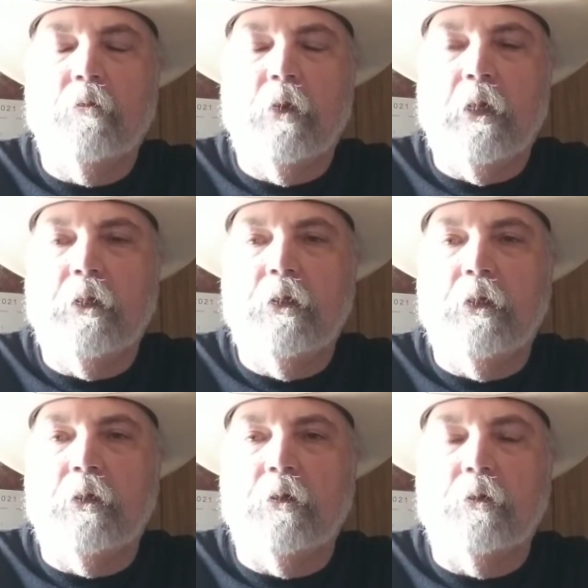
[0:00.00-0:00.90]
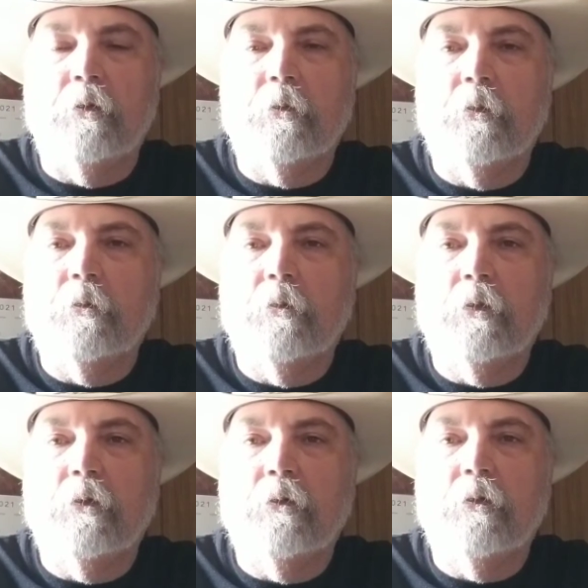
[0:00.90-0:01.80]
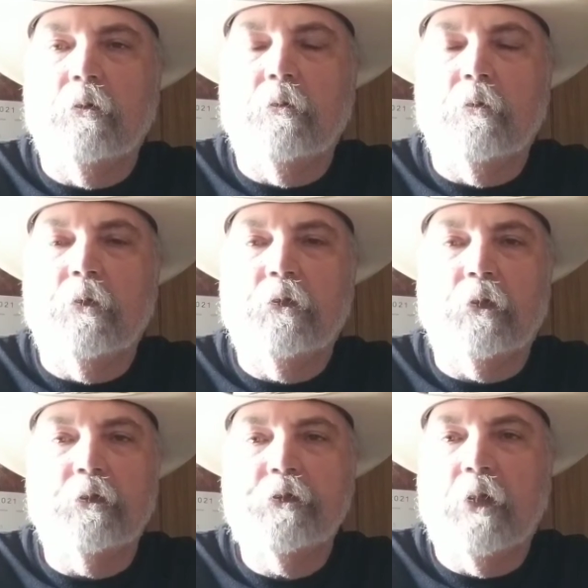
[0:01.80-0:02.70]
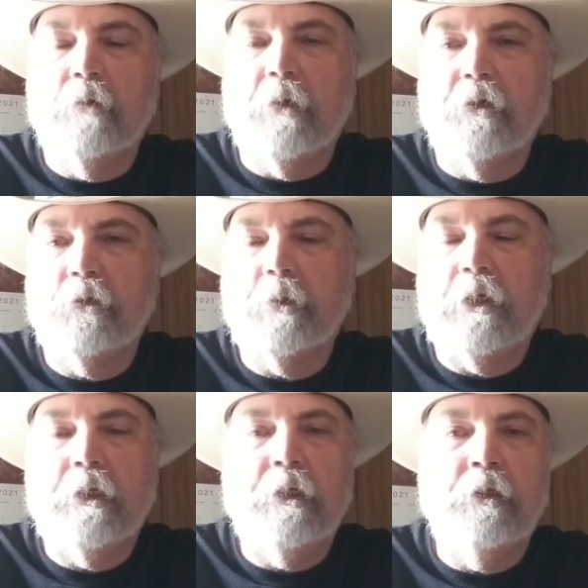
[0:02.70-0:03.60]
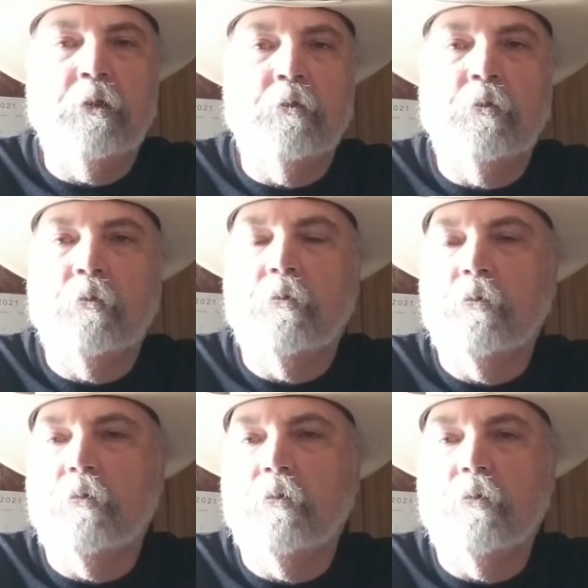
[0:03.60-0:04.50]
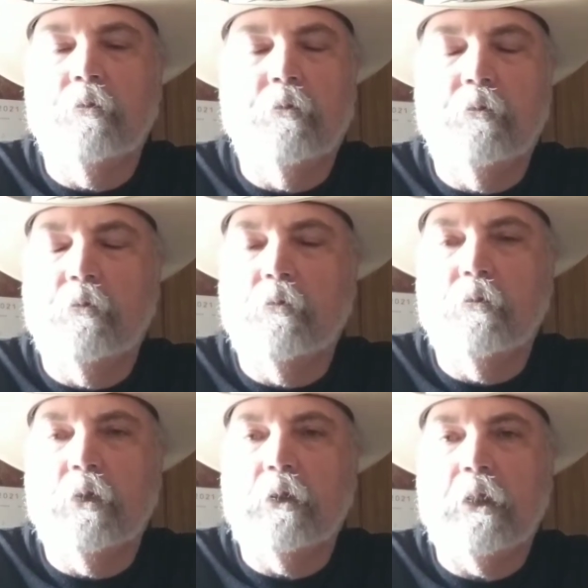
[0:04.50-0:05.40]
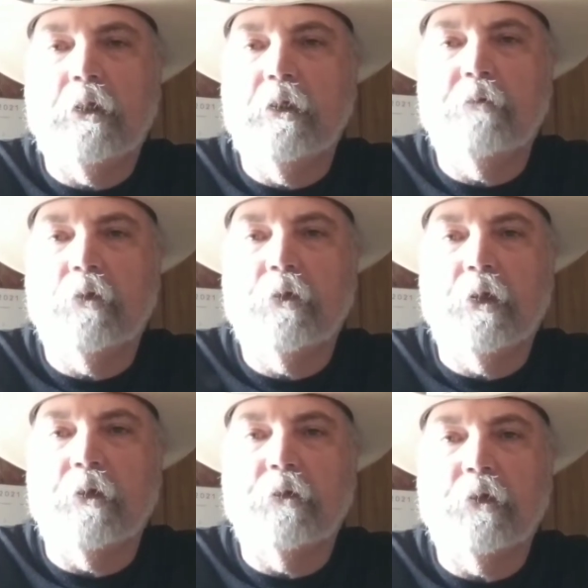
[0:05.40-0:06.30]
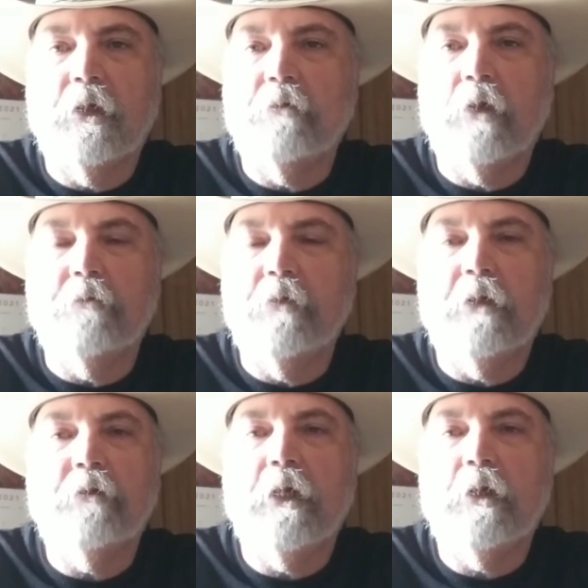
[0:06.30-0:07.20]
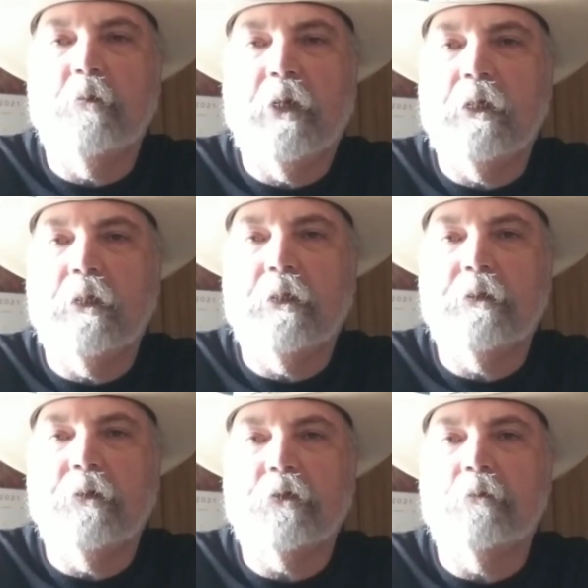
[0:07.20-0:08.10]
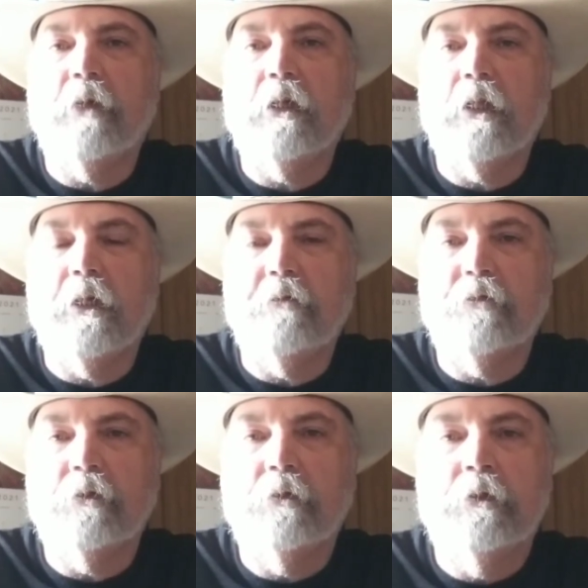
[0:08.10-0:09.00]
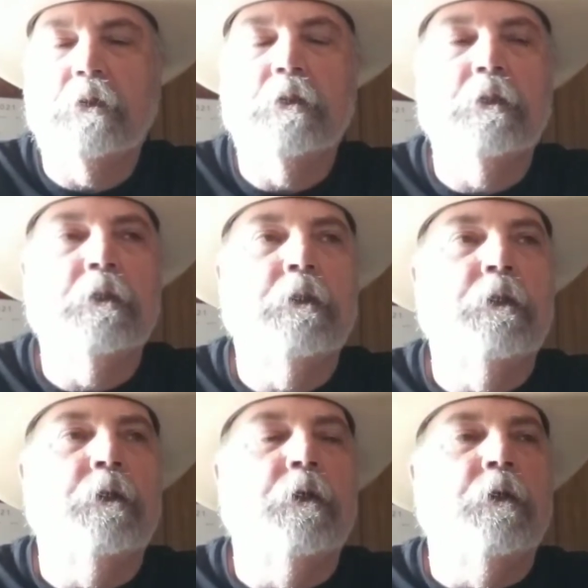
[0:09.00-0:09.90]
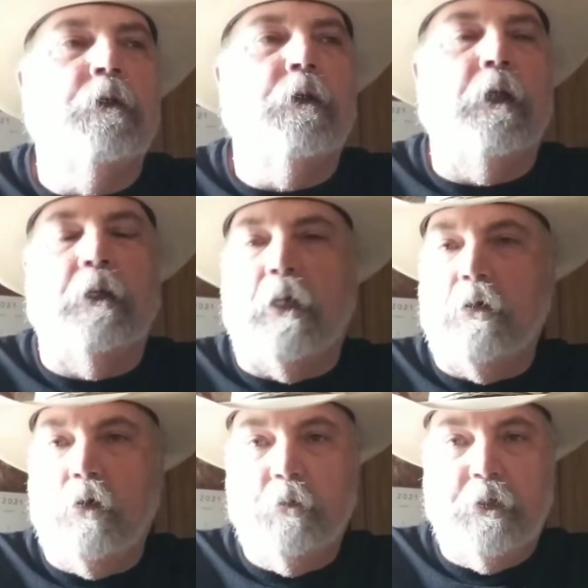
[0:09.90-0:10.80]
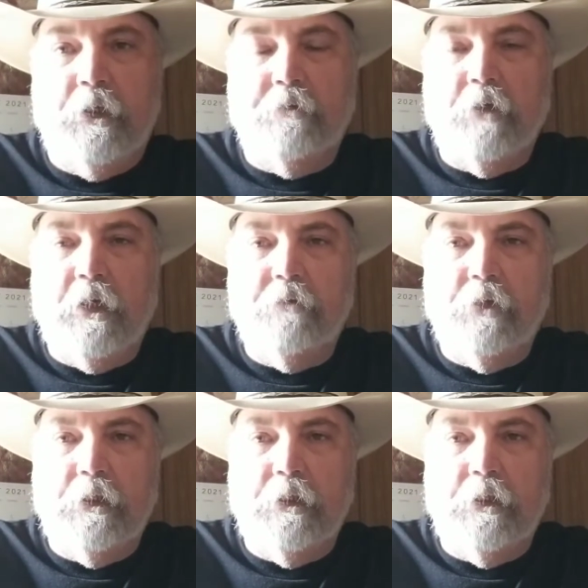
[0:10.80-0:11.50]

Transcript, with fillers: had uh, surgery on my spine, a lot of different things. I've, I've never had pain like this in my life, and I hope to never have it